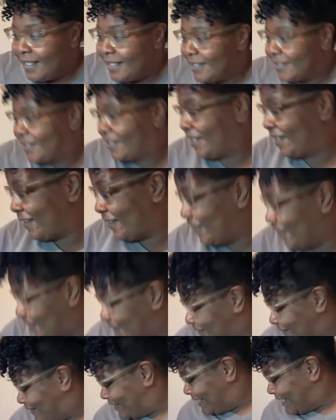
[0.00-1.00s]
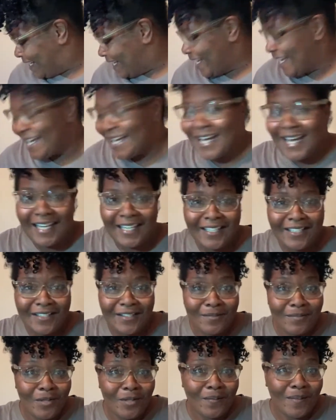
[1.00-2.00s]
So I could
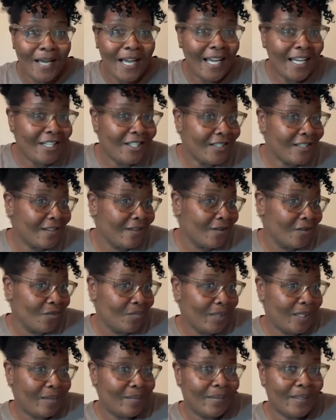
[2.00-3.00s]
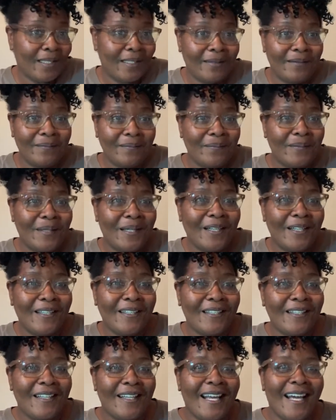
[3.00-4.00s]
smooth my edges a little bit, but other
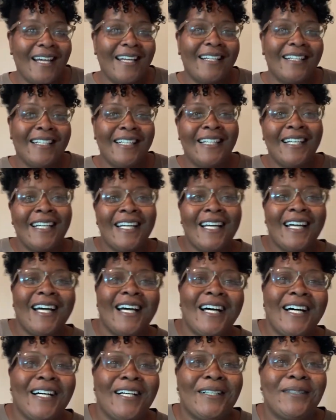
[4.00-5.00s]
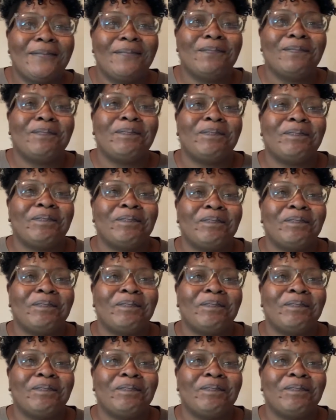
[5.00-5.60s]
than that, um,